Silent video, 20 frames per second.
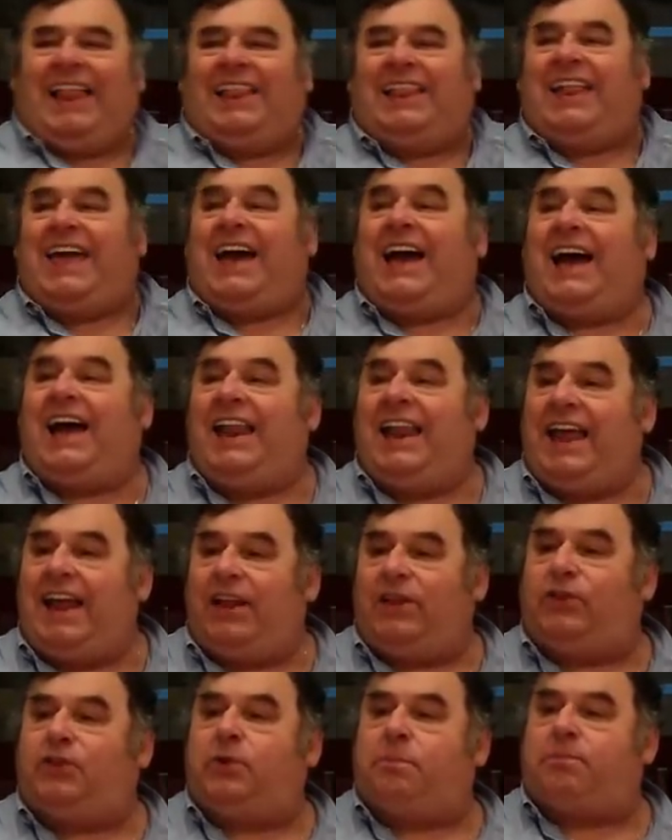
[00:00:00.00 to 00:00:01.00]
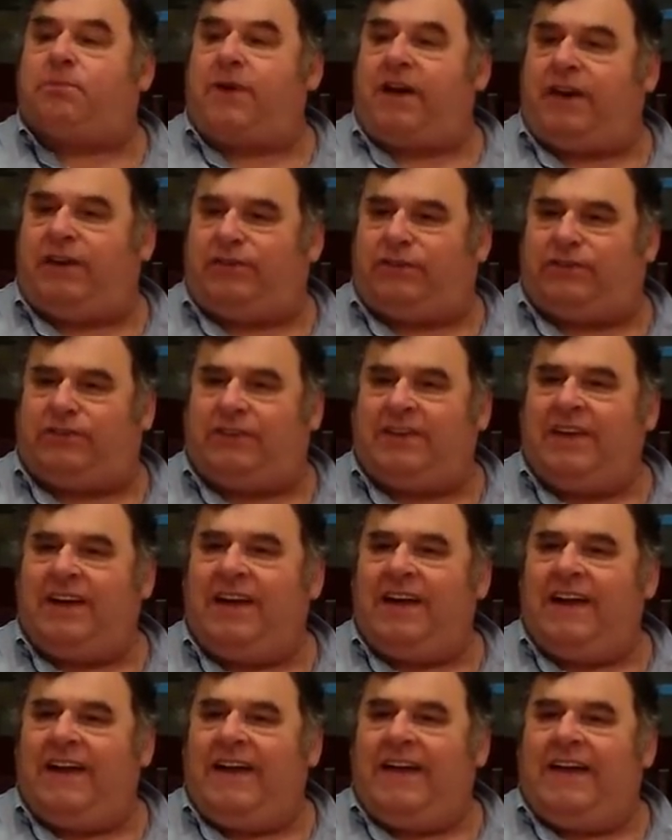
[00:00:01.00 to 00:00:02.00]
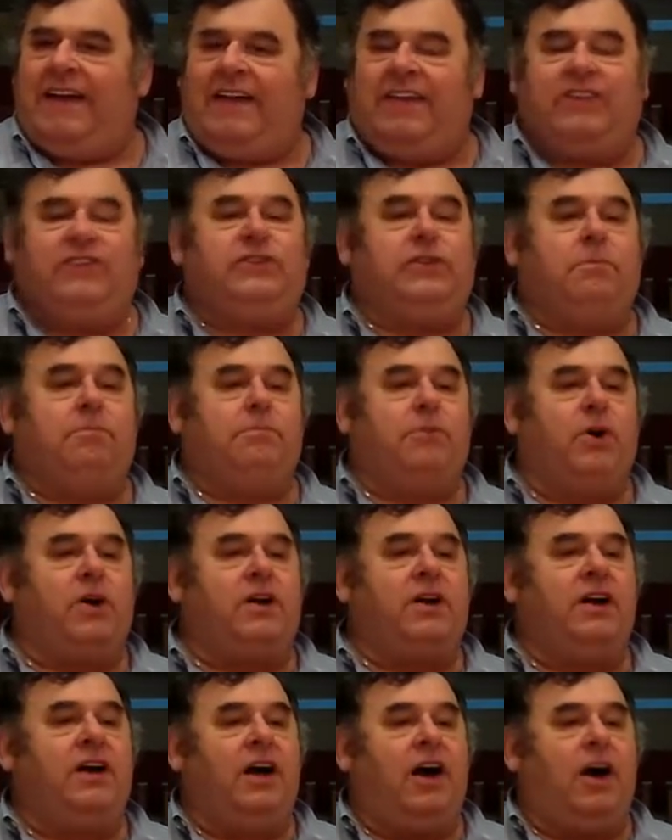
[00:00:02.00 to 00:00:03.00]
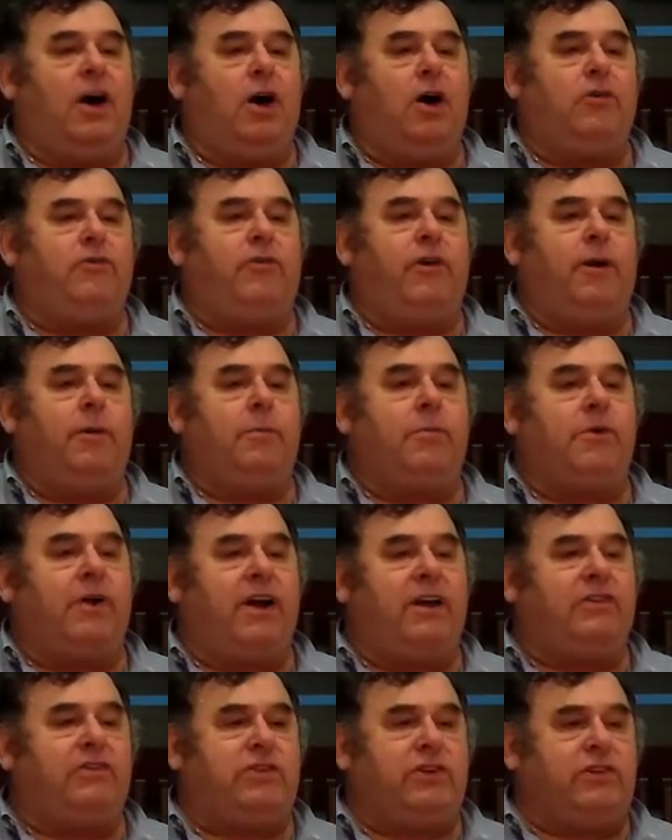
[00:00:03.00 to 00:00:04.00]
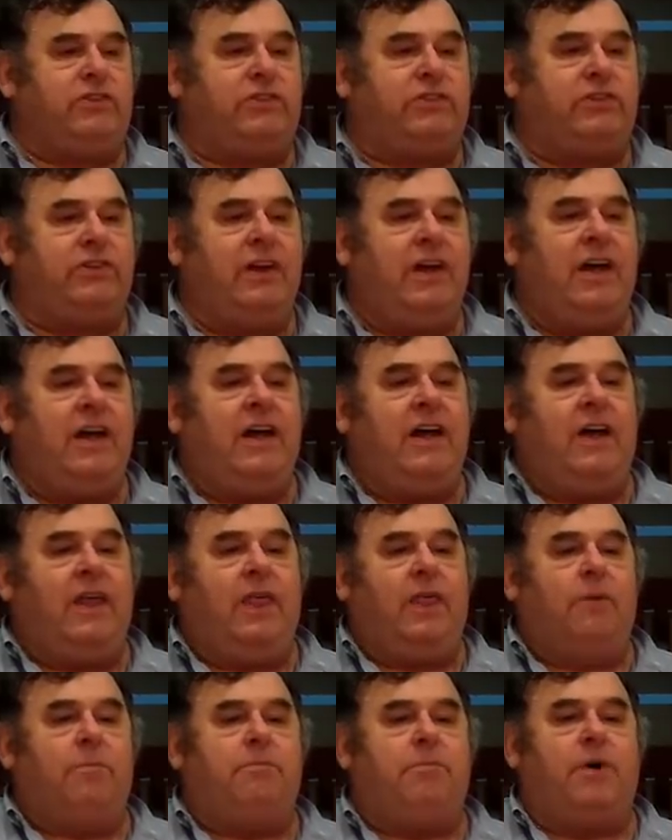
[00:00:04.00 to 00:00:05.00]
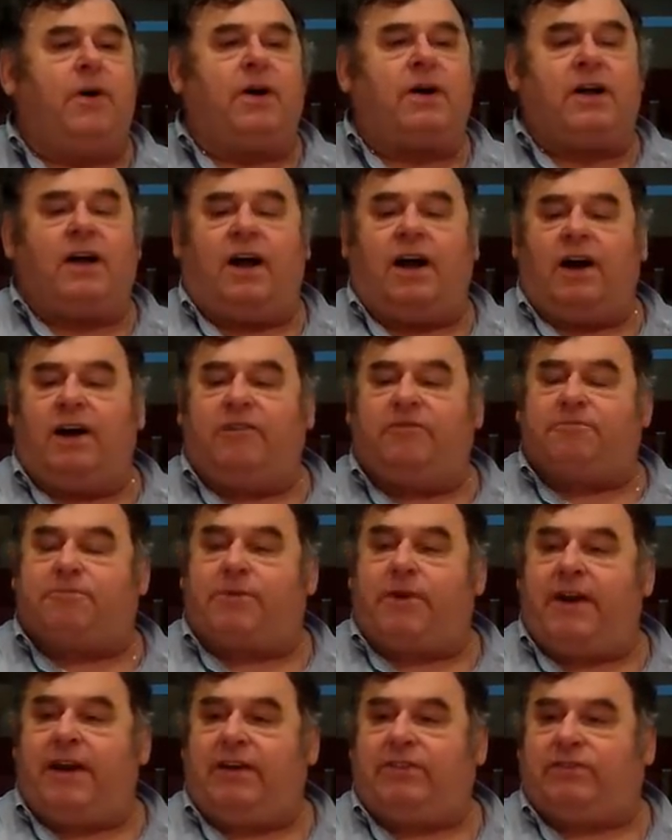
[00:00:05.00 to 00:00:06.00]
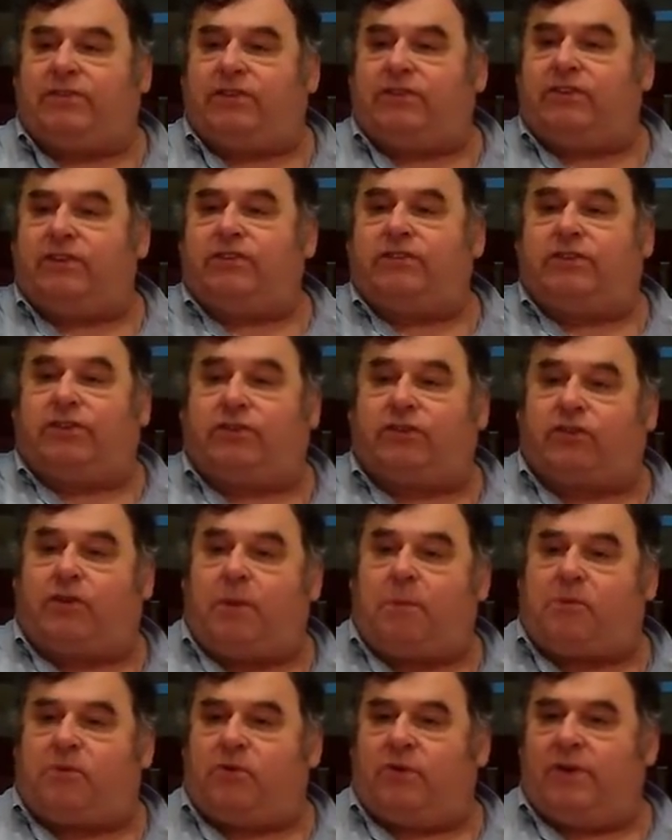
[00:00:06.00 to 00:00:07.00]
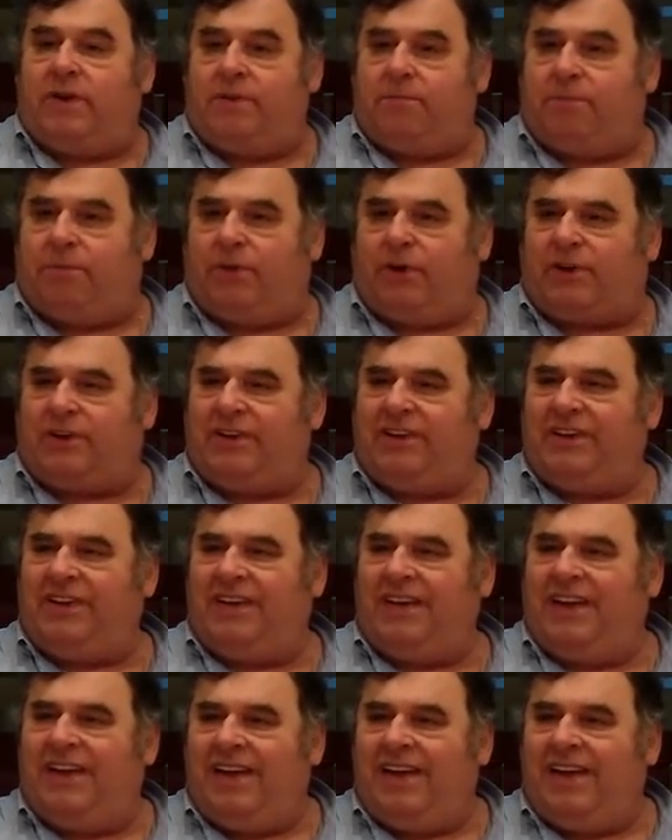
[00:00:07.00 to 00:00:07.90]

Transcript: Lehalel, to praise. It's the book of praises, the book of praises. It's the scriptural hymn book.